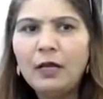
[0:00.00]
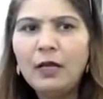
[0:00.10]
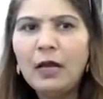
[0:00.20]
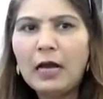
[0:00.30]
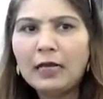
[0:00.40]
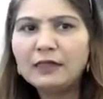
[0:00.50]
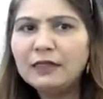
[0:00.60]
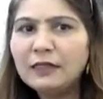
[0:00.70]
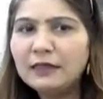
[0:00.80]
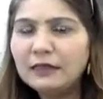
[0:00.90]

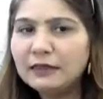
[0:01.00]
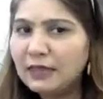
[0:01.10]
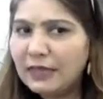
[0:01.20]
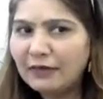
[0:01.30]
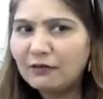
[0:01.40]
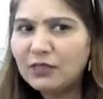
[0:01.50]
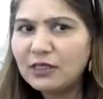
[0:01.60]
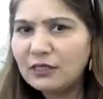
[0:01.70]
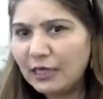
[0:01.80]
Another in the languages,